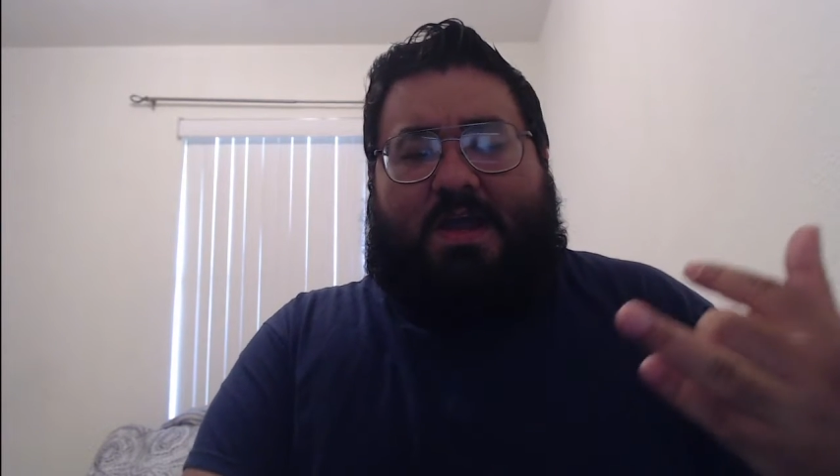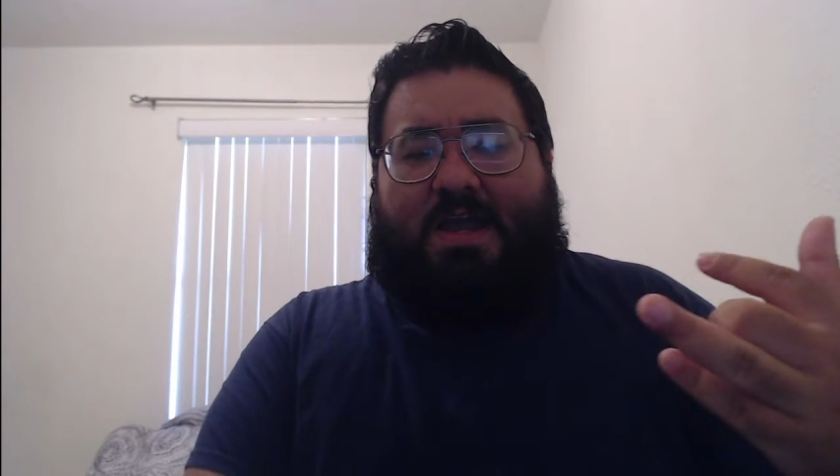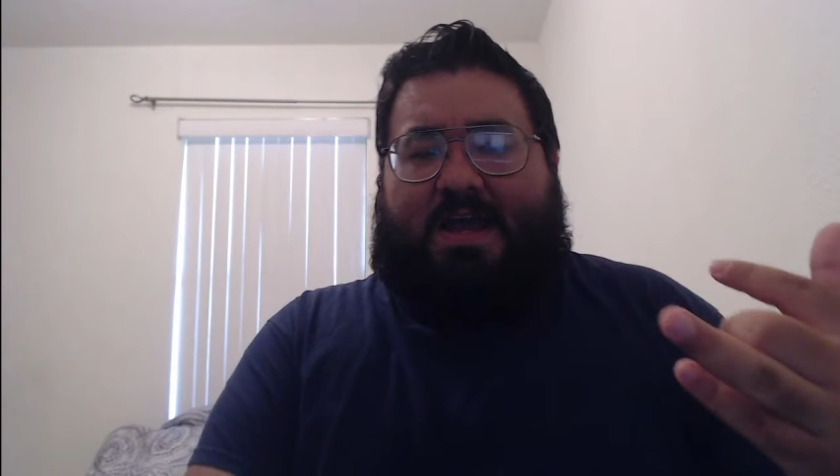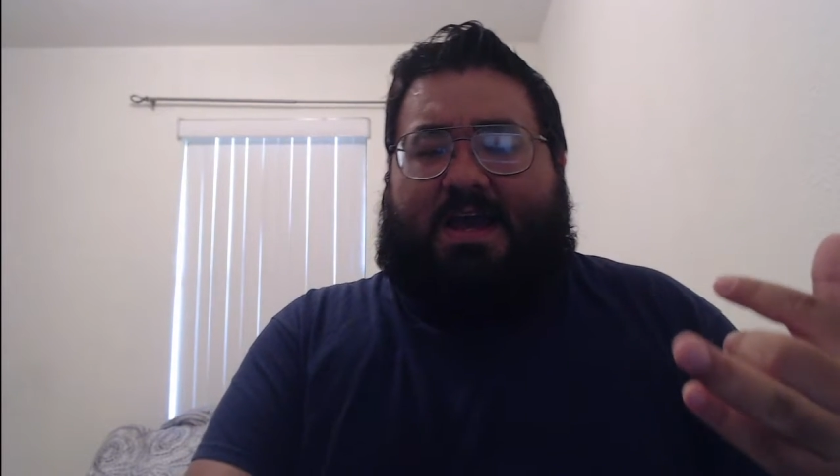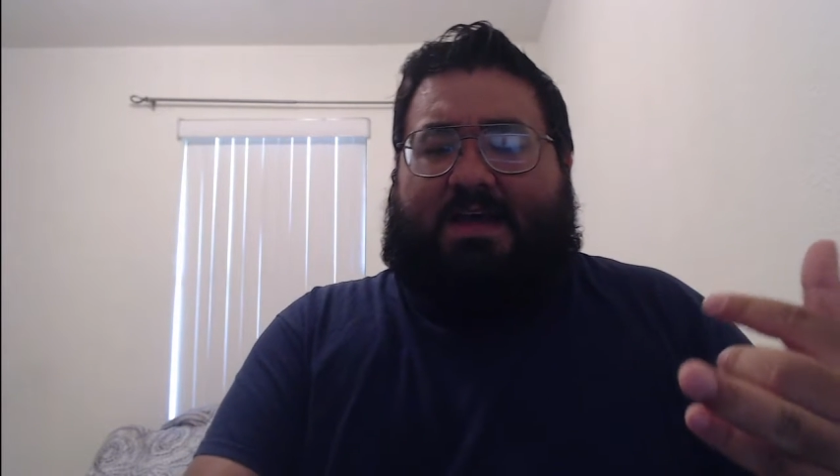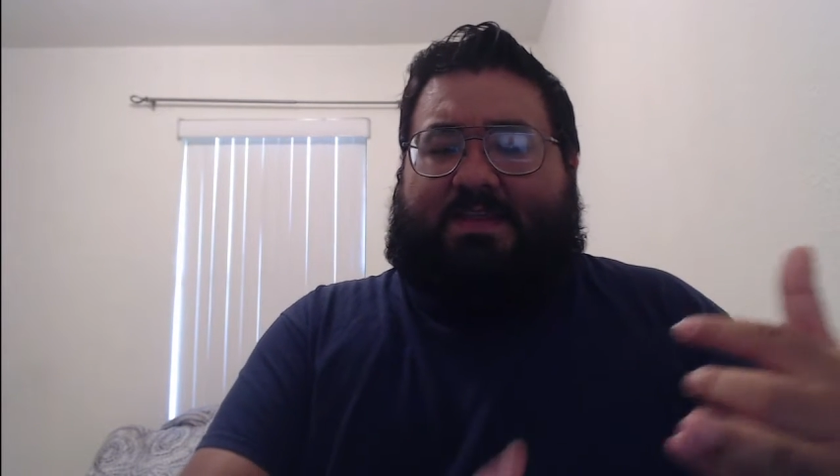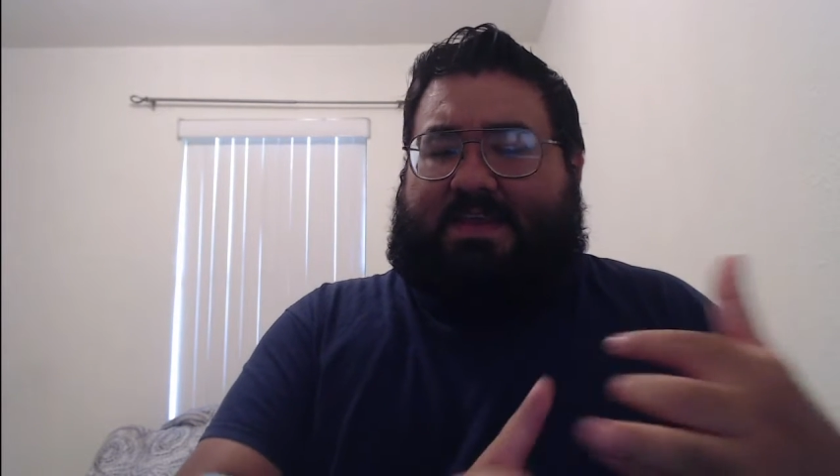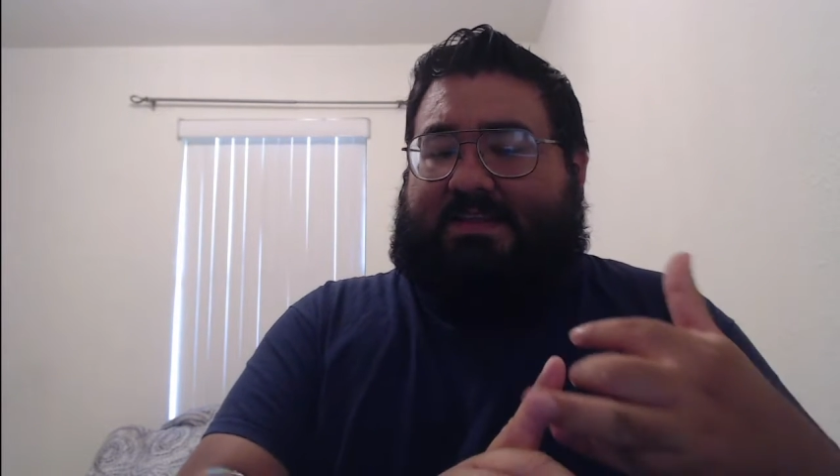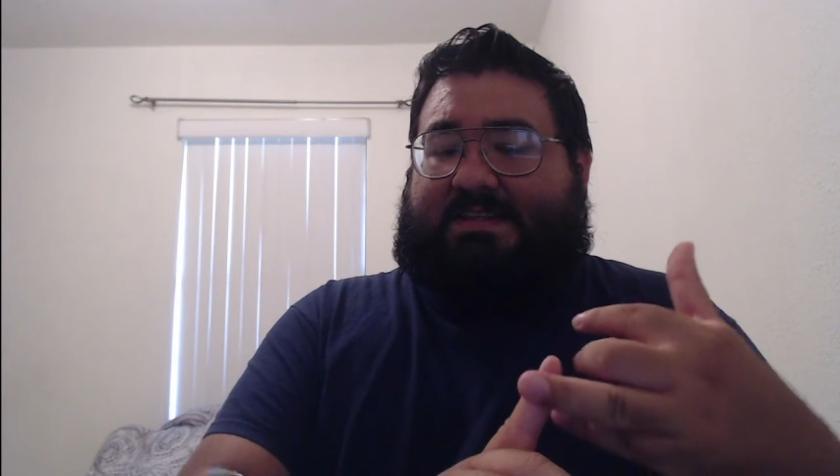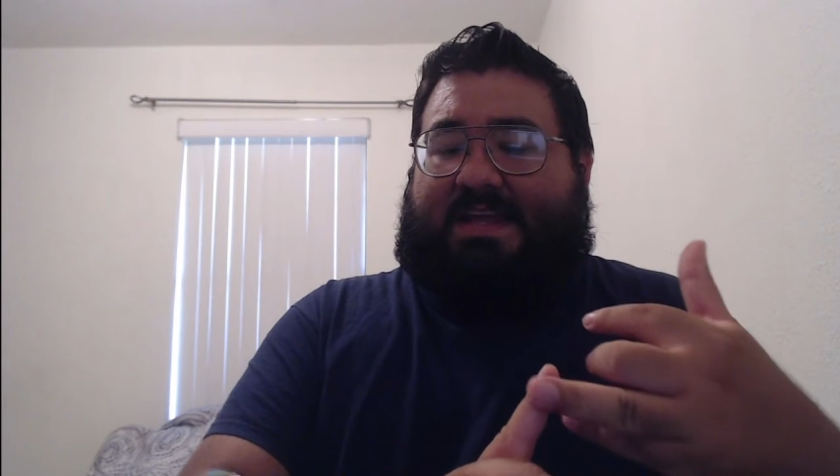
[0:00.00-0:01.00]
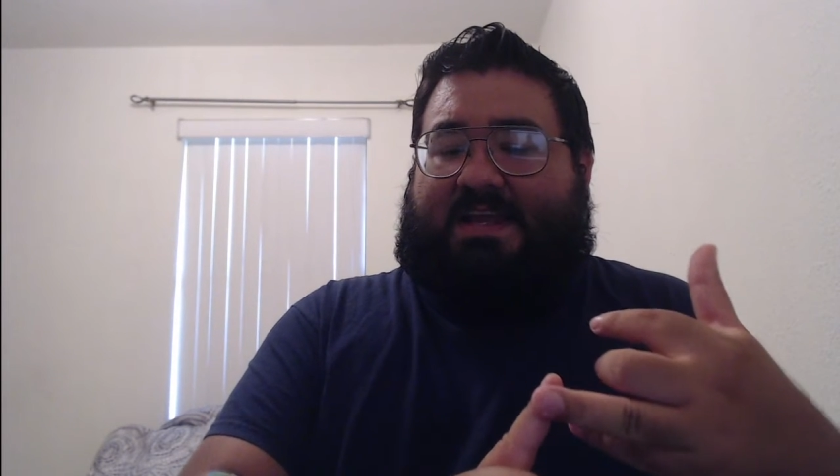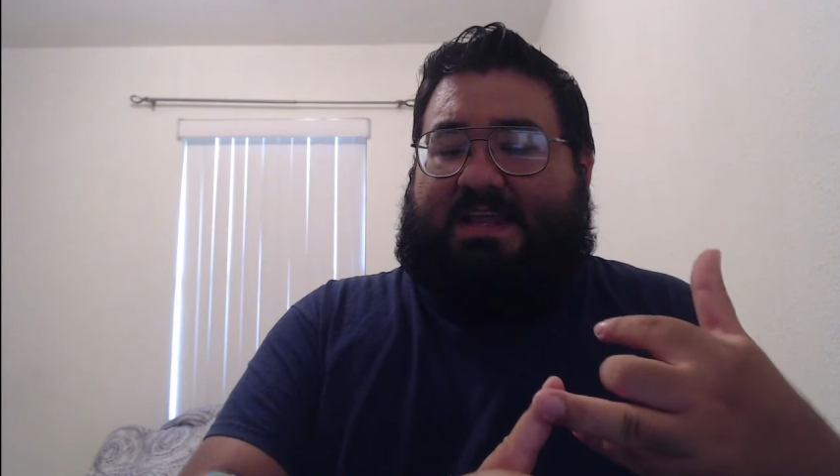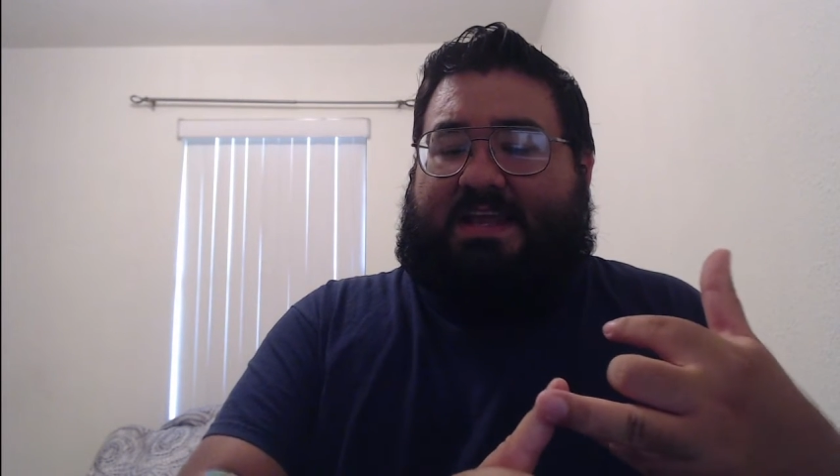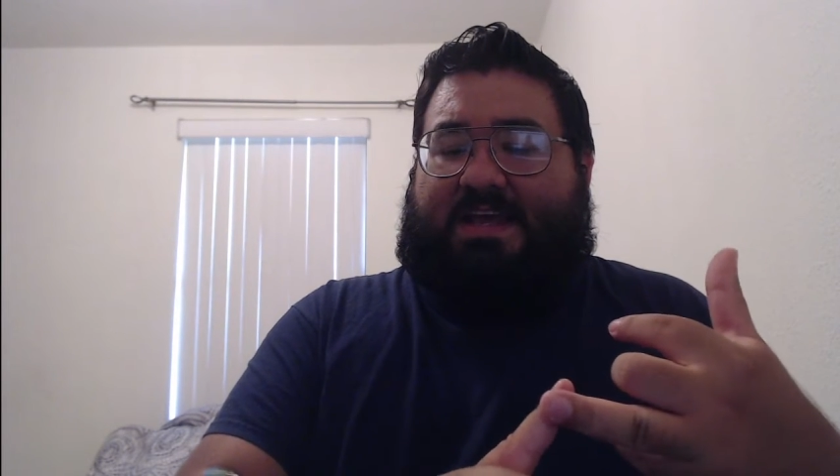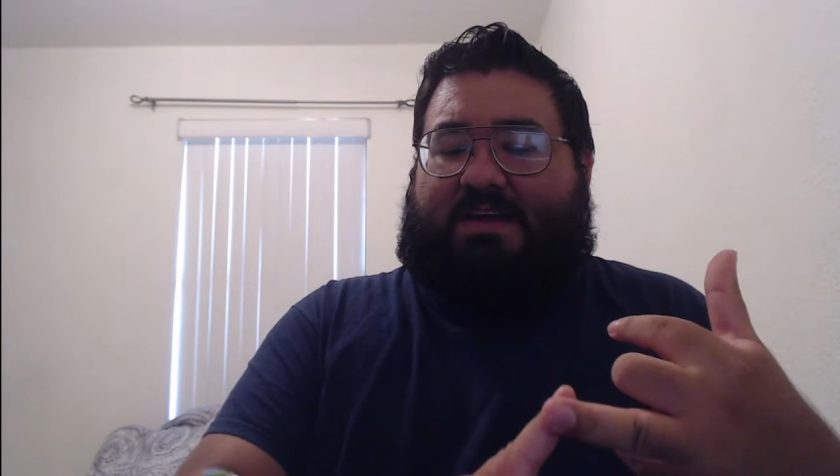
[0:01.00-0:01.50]
the
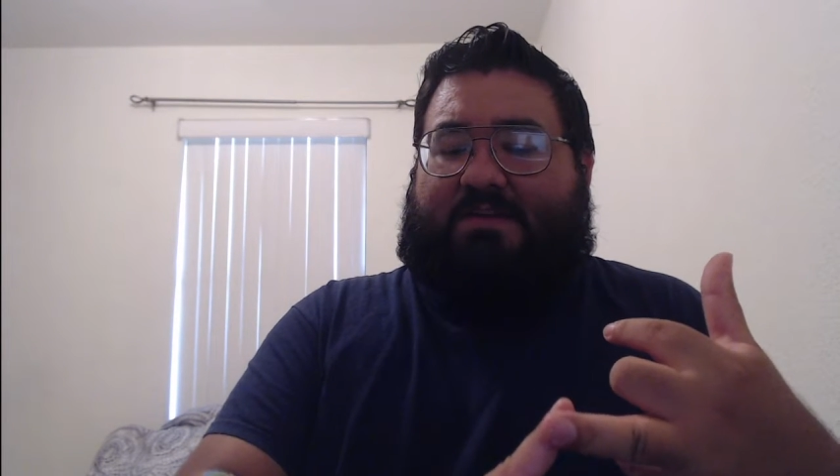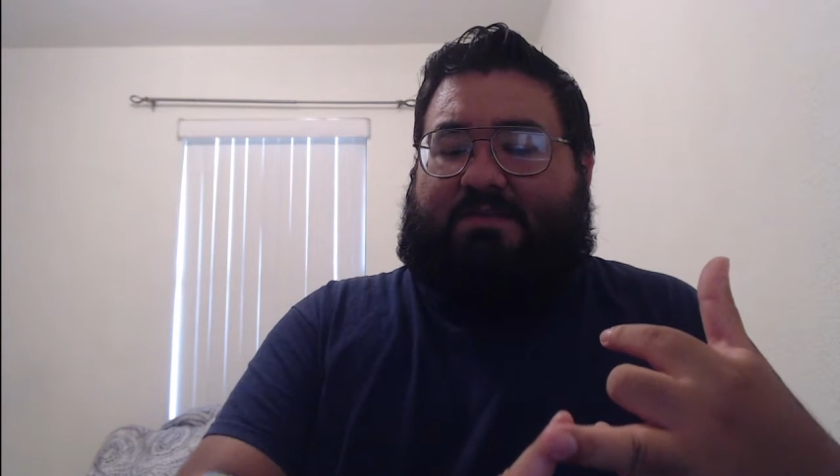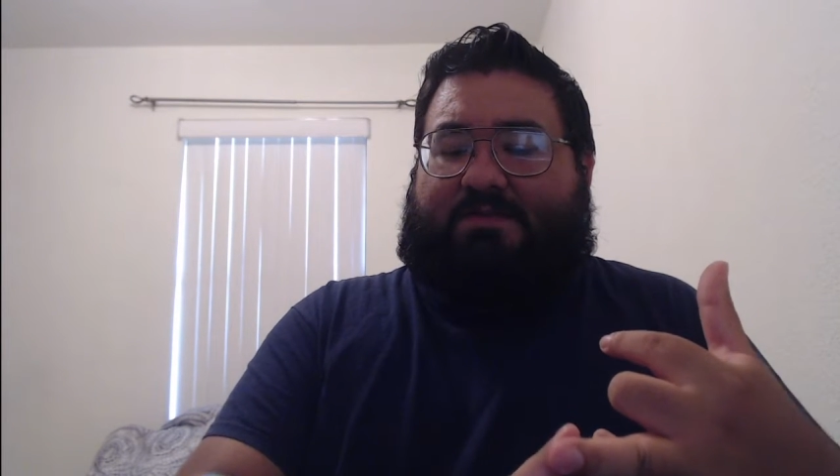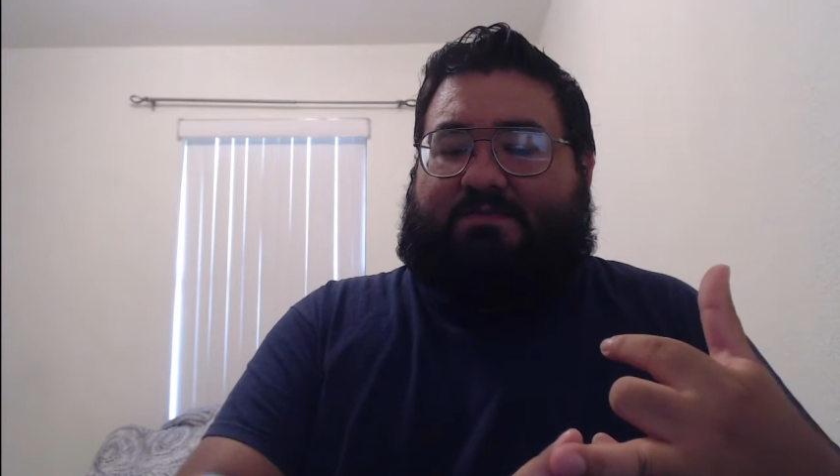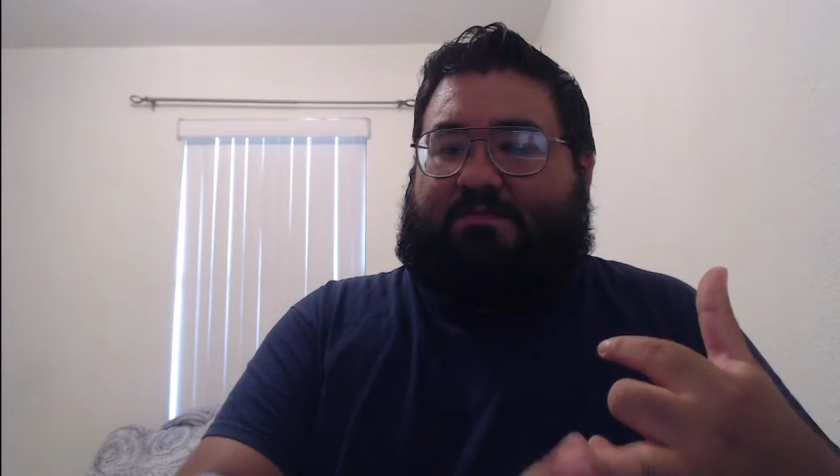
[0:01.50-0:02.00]
anxiety of